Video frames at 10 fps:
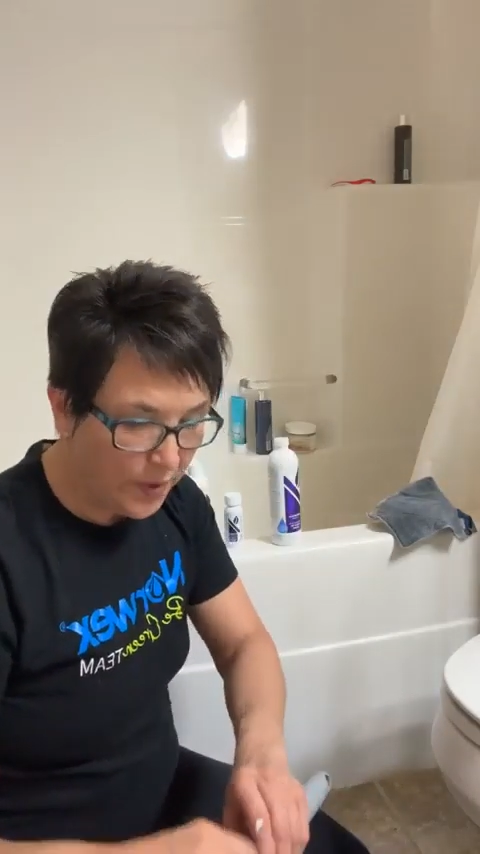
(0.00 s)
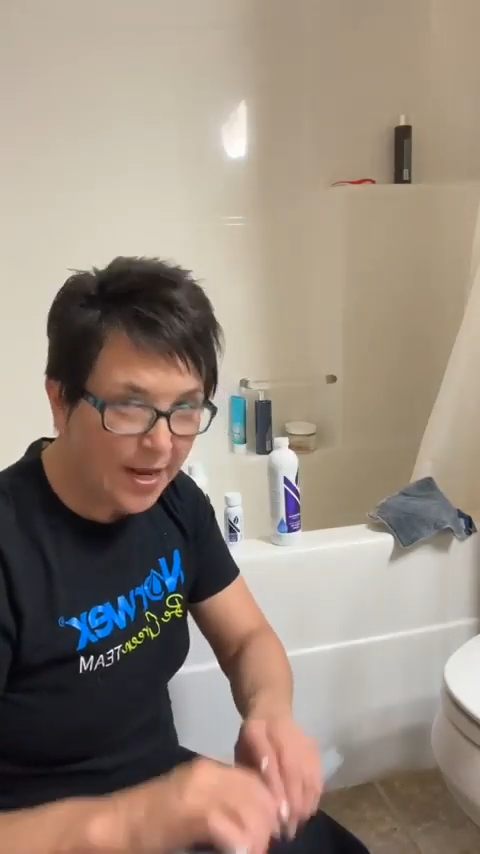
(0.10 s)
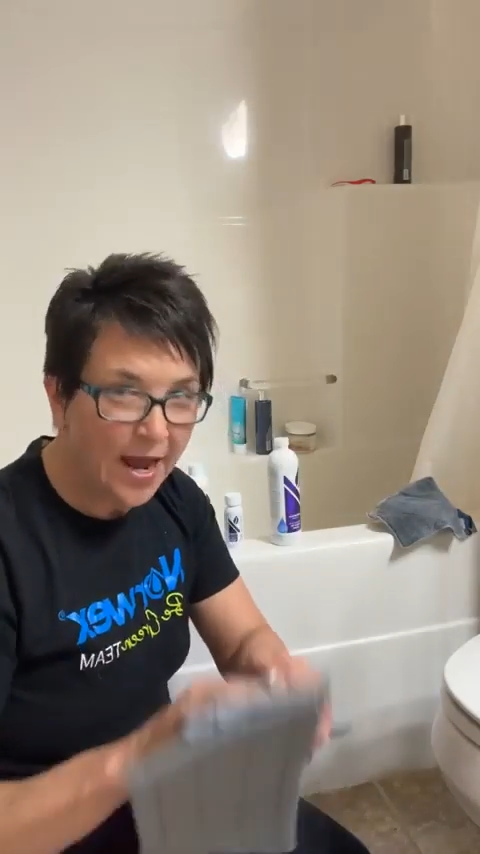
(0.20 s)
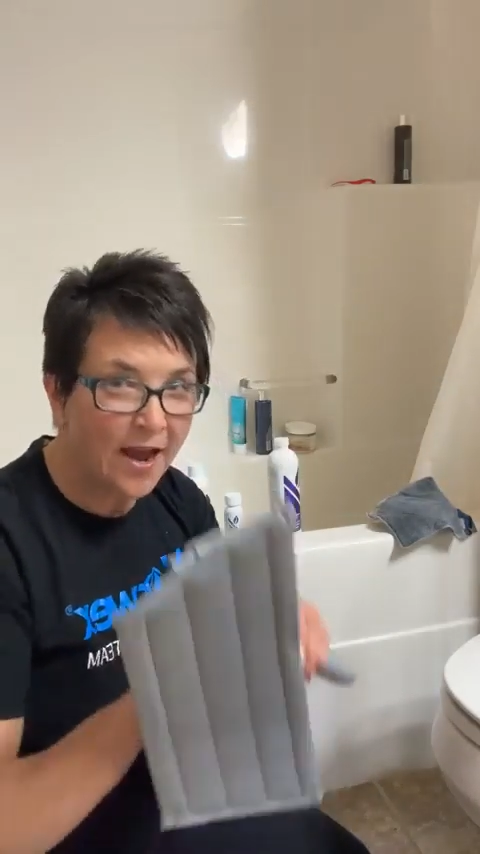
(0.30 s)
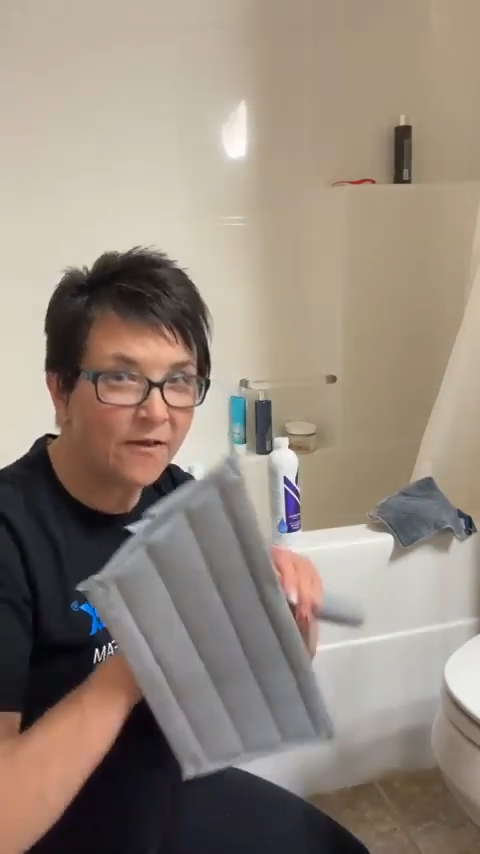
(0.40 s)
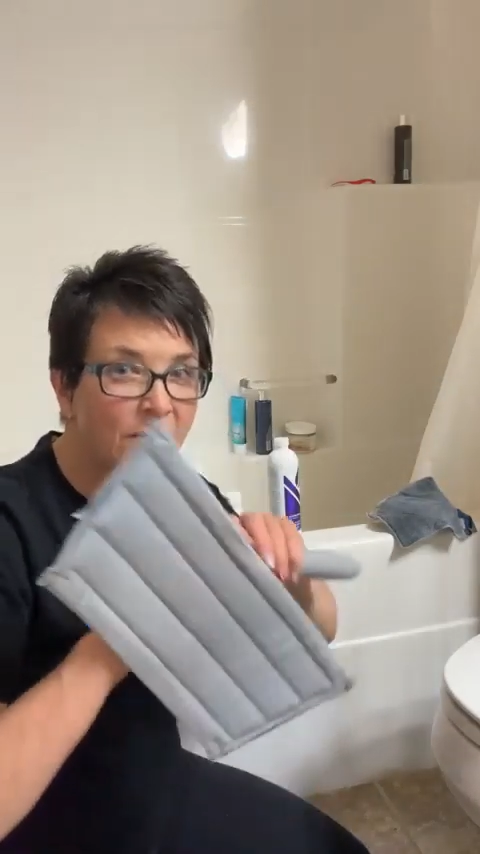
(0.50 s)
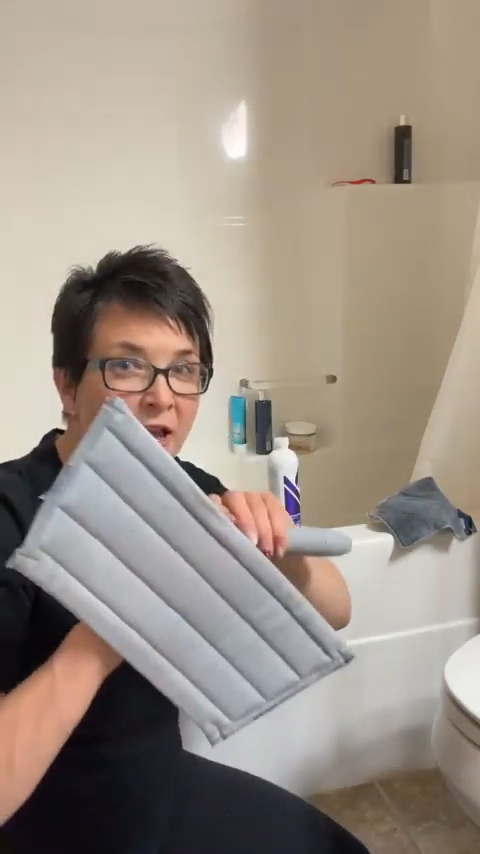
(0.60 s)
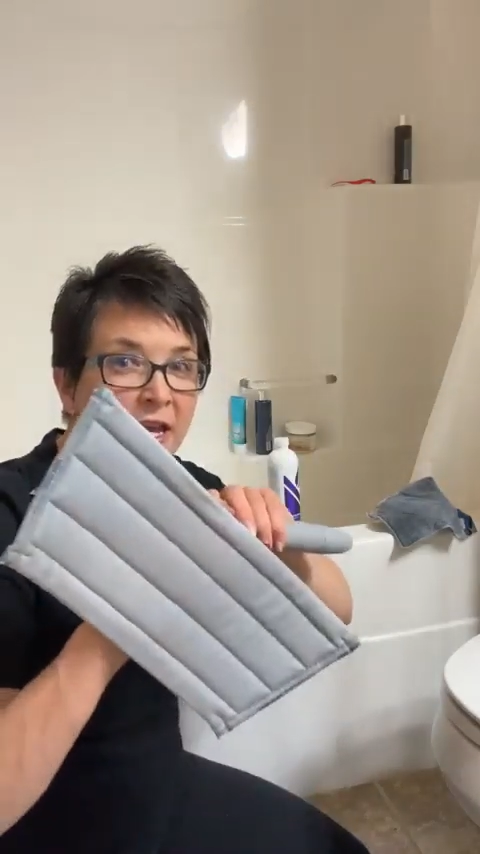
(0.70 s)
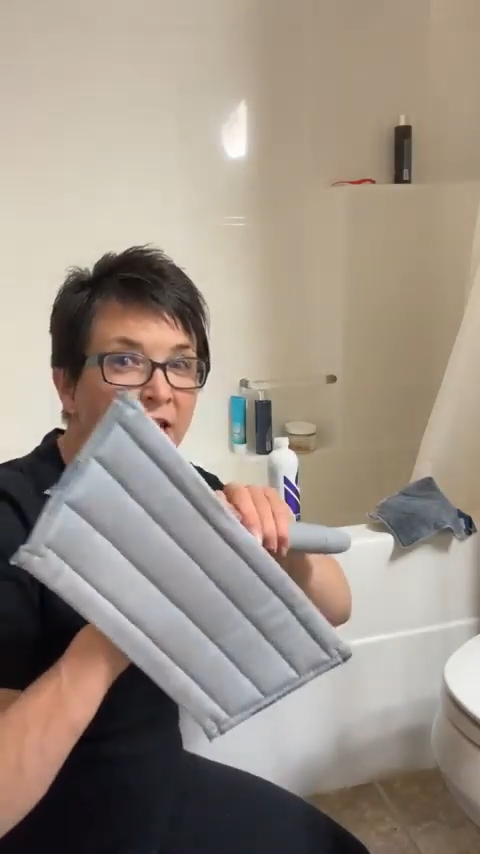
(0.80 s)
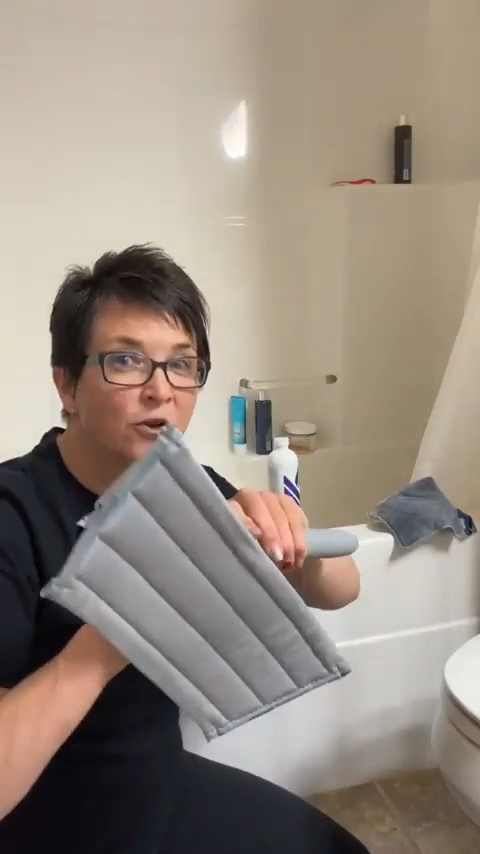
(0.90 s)
We have,
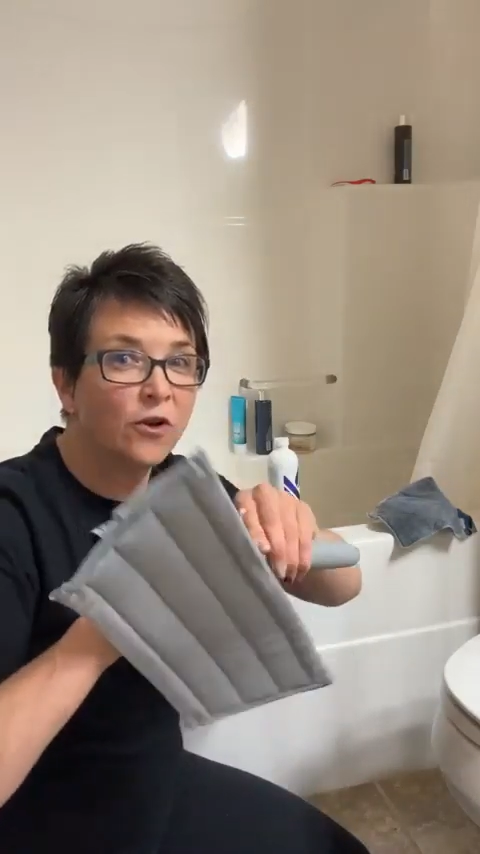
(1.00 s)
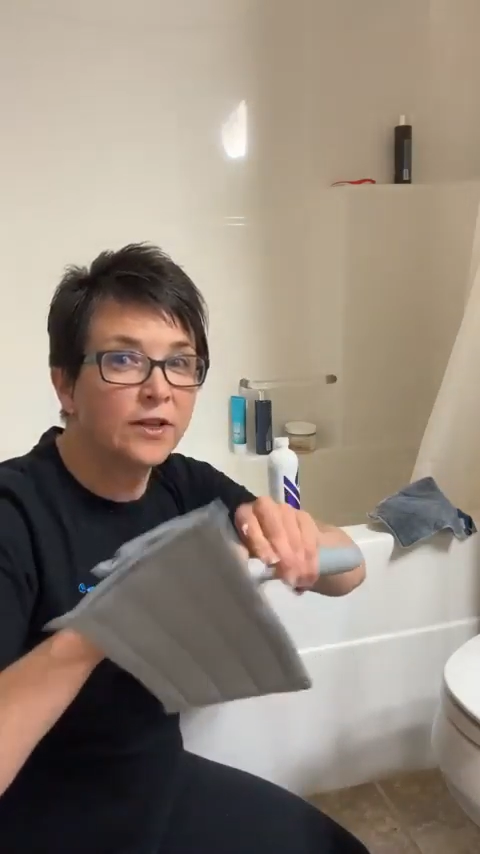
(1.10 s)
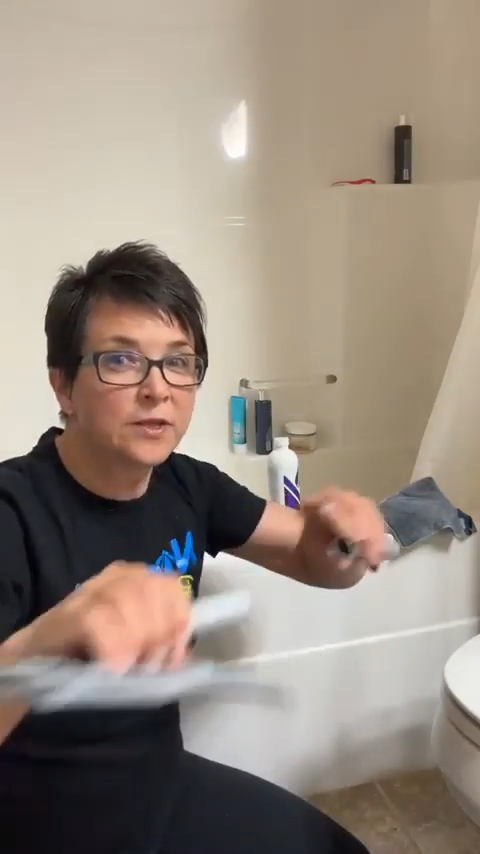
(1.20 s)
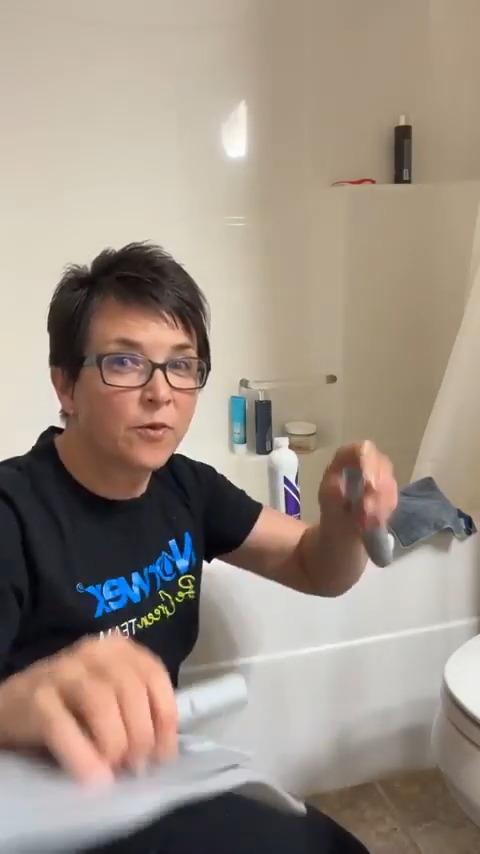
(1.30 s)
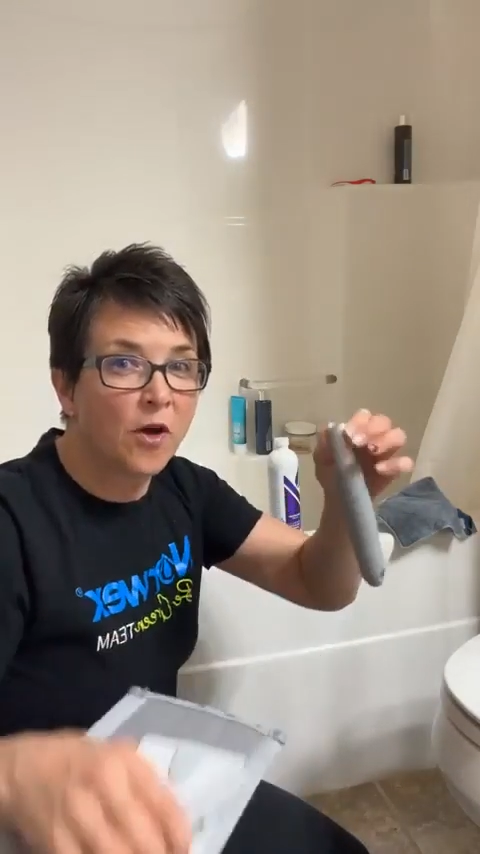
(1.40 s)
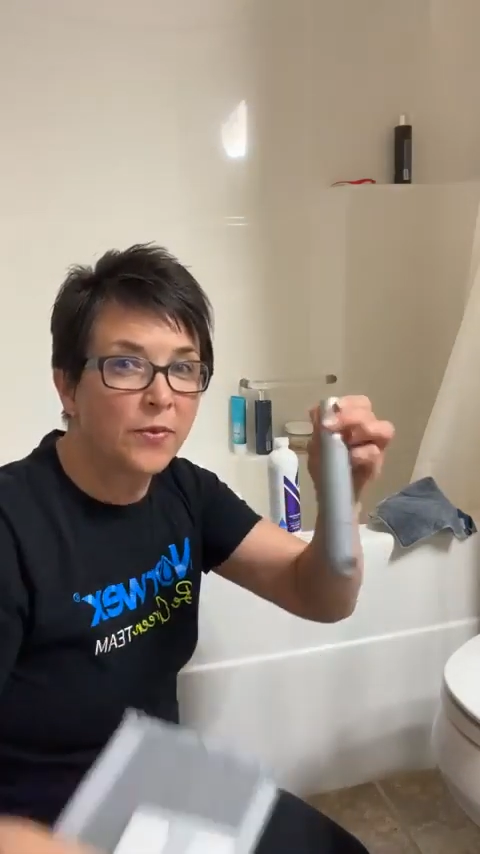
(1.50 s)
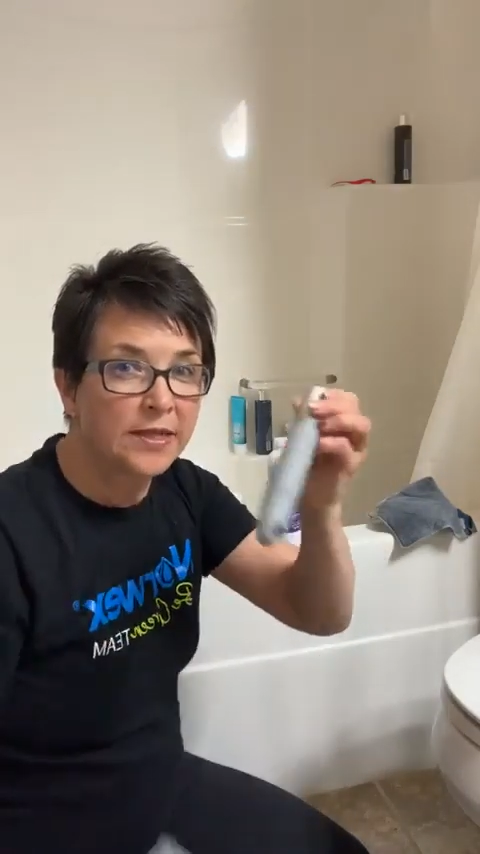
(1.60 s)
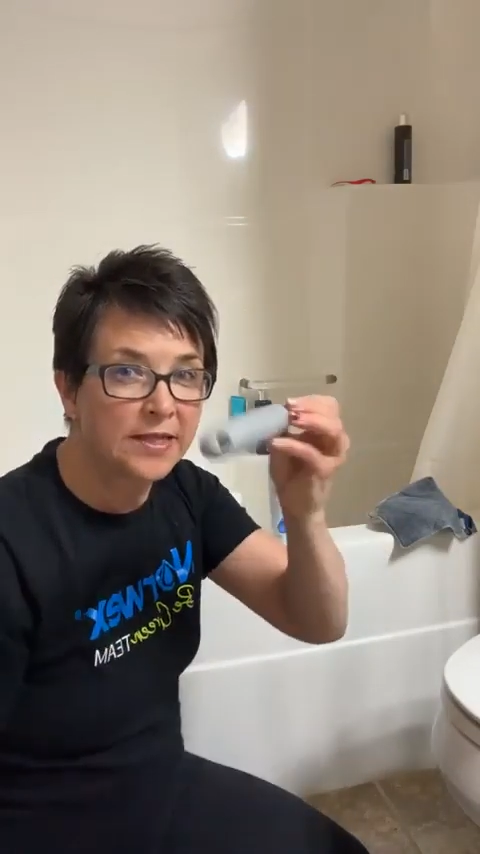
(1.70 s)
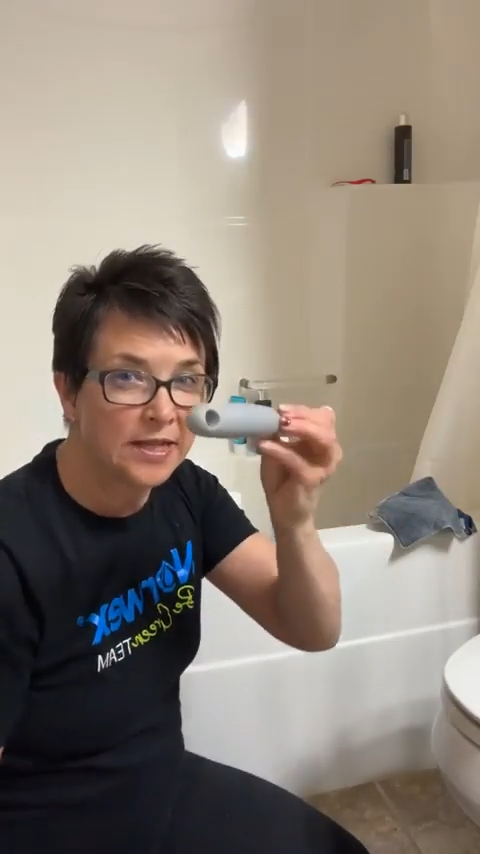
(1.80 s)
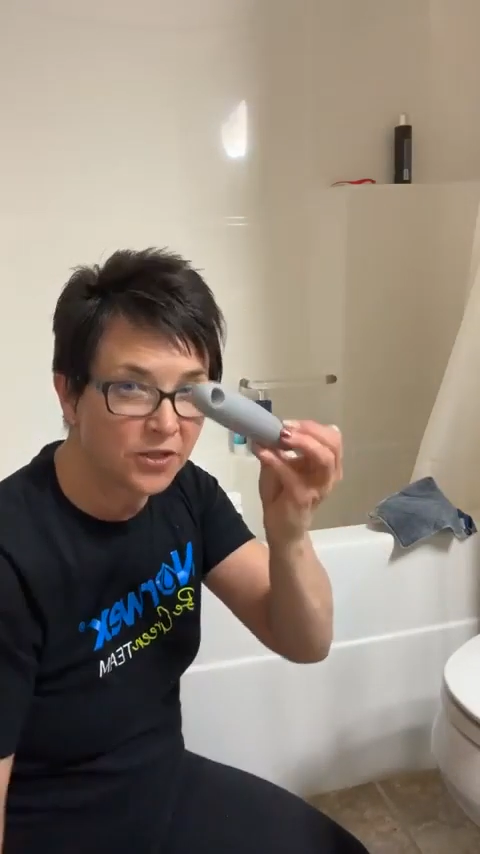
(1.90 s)
you know, all these mop
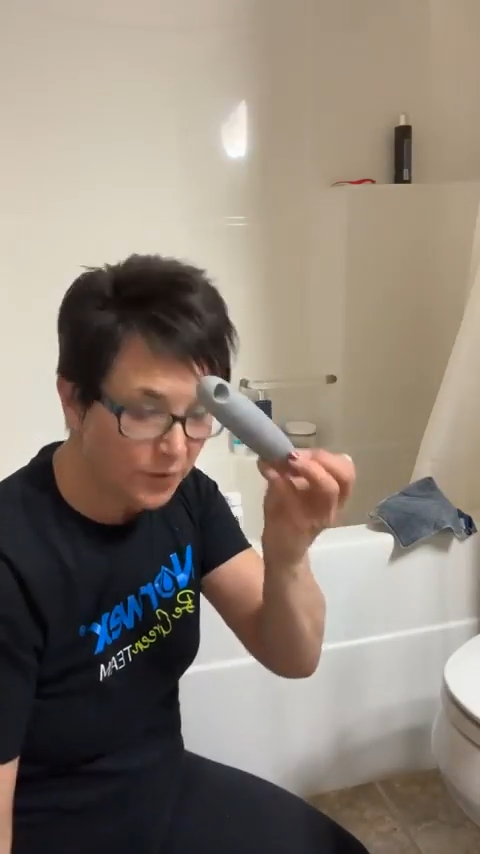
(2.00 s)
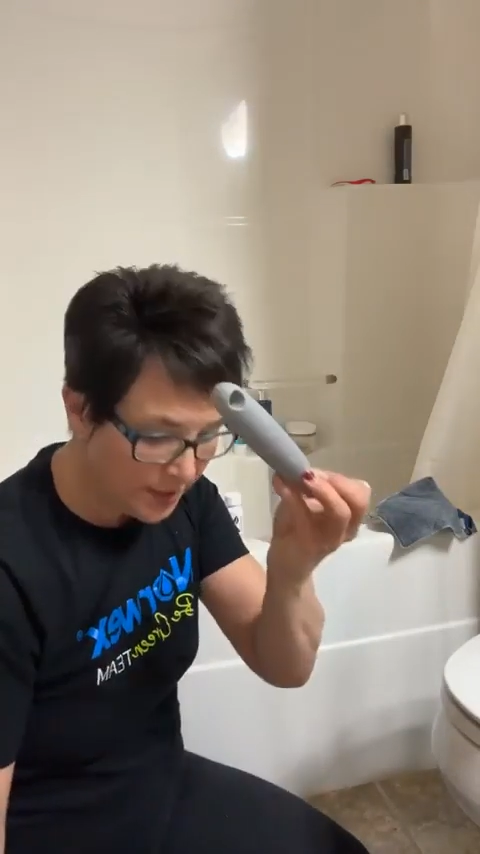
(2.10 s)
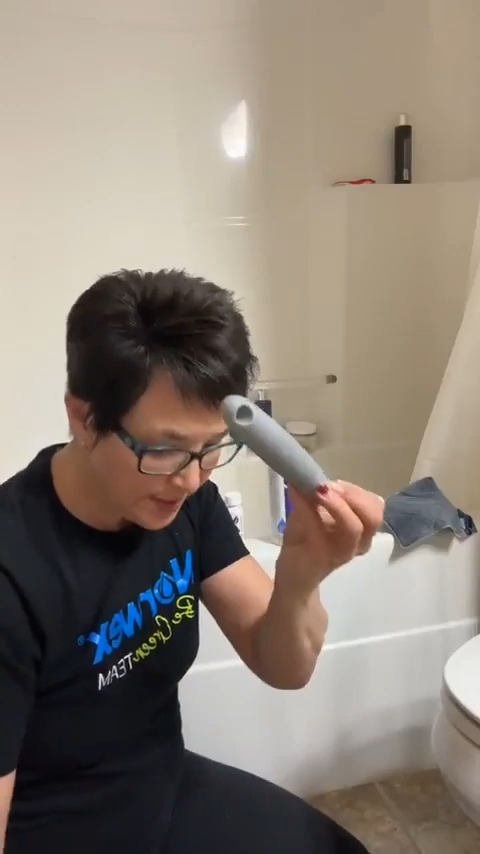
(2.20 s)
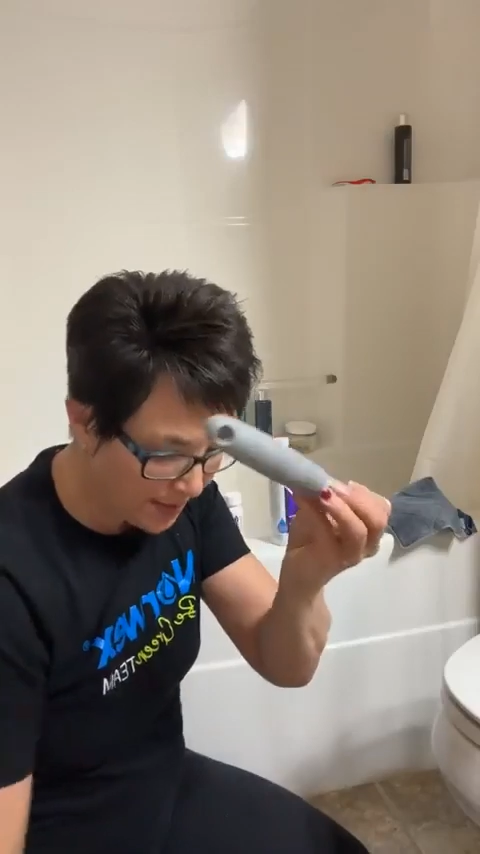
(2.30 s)
accessories